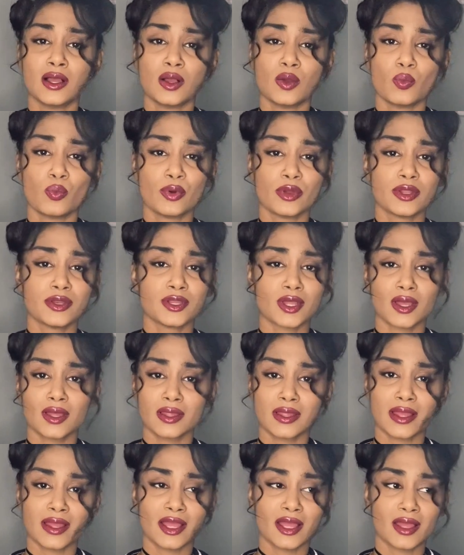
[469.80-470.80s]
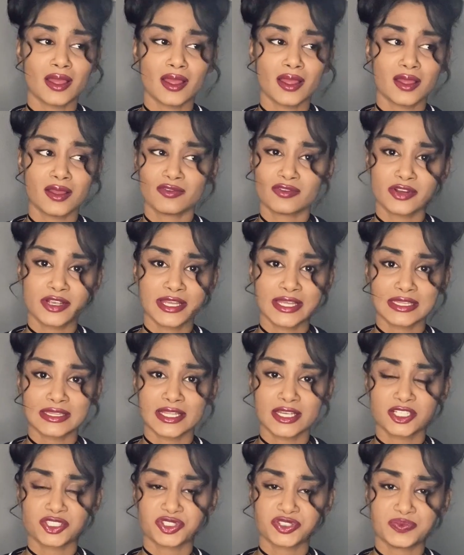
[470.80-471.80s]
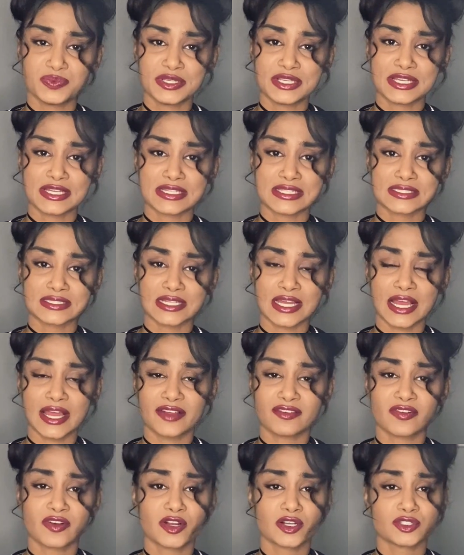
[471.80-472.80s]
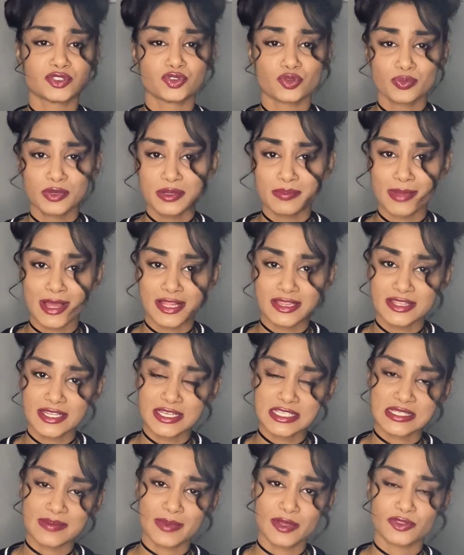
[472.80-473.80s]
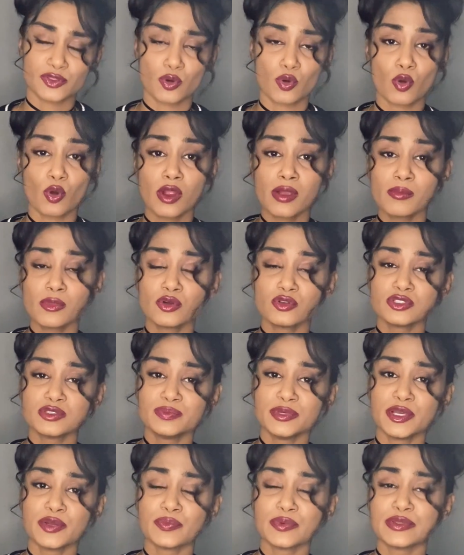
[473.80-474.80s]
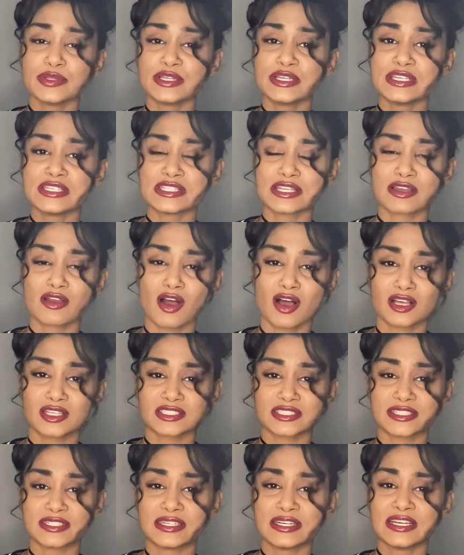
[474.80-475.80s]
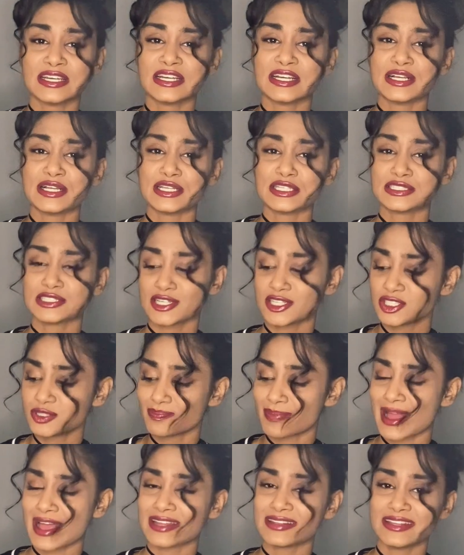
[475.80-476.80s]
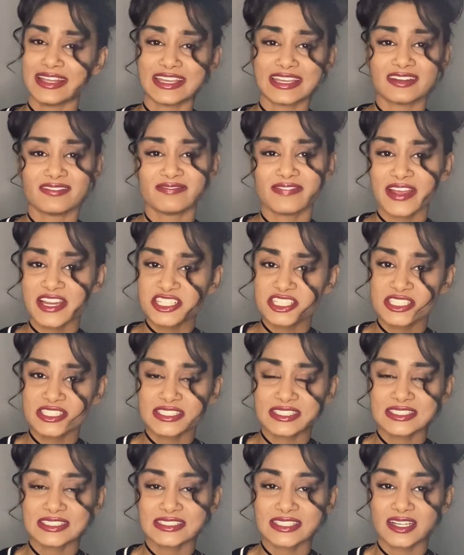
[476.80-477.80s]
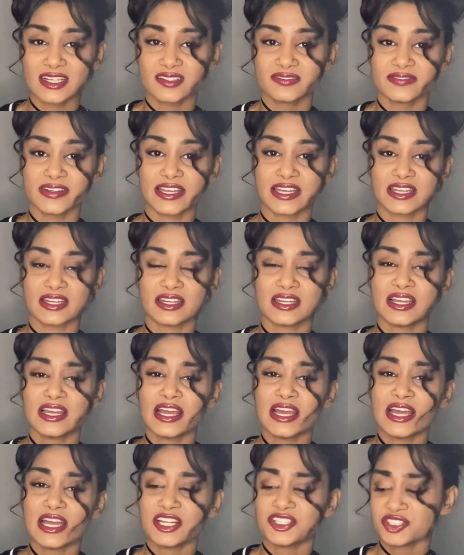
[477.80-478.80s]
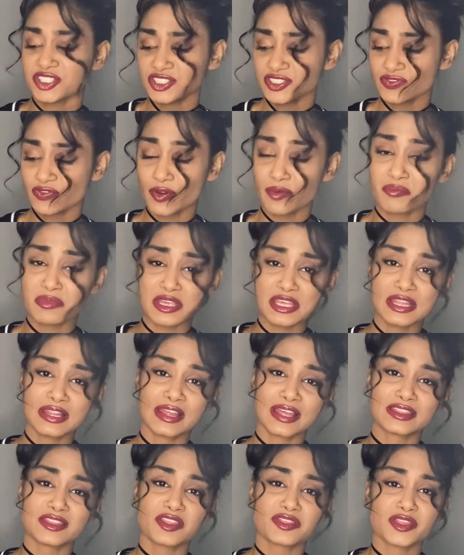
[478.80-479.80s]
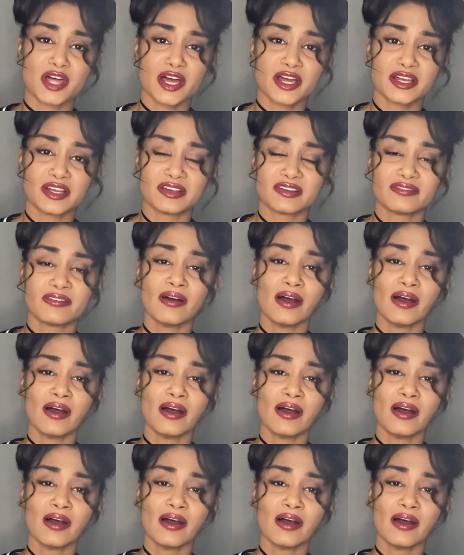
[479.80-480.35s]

would not ever get that, just because I've heard so many bad things about the hormones being released and causing such bad like infections and stuff. And just for me, like the thought of